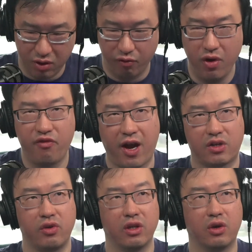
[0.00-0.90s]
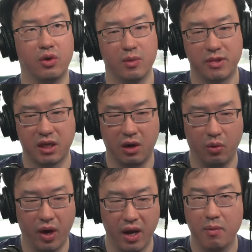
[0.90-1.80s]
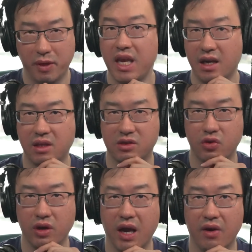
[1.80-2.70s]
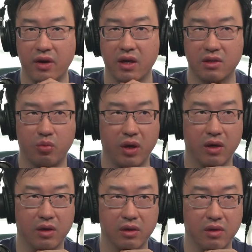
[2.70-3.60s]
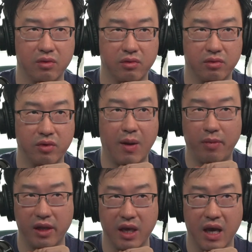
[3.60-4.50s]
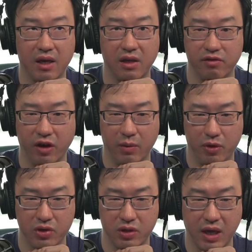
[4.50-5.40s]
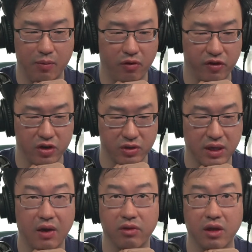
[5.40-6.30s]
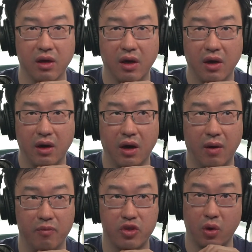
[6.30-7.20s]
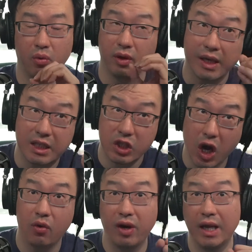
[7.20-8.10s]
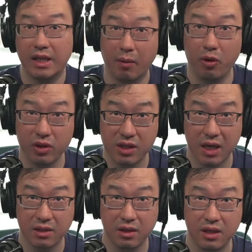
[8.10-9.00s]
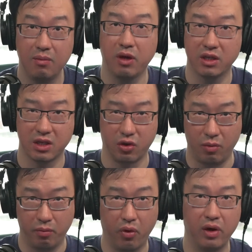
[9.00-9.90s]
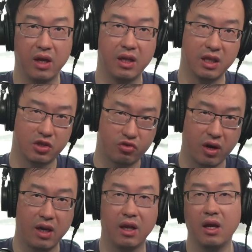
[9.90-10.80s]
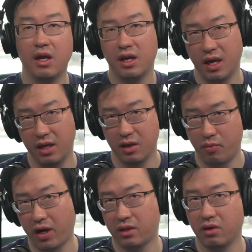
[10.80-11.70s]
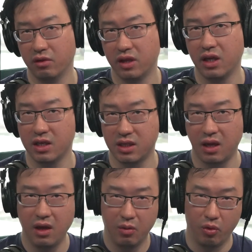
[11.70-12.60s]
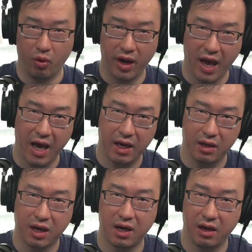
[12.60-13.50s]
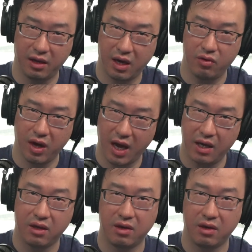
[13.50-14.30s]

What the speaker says: refactoring the code in a particular way. But yeah, there's certain areas where rapidly adding developers to get more features out there. So it's not really double the size of the team because there's onboarding and there's training, and the practical thing is that we want to add it kind of like how you add,